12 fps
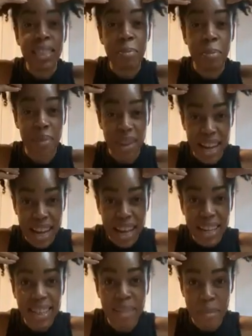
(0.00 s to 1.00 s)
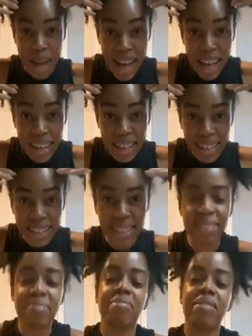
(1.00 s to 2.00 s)
and spread the mind,
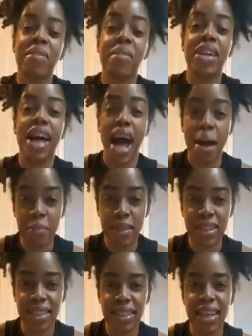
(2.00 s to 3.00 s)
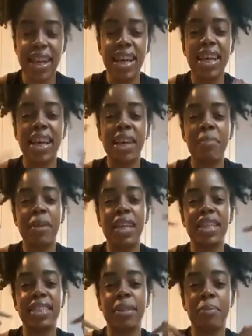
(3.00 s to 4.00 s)
what happens? It
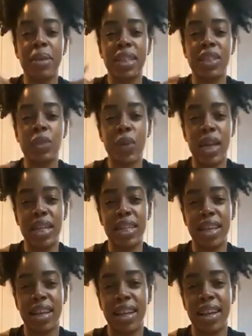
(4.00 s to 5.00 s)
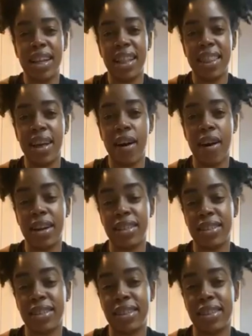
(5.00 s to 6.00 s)
begins to penetrate the
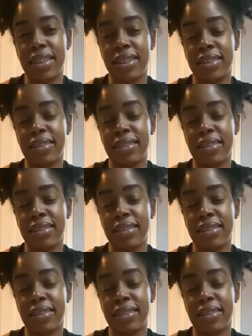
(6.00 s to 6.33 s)
heart.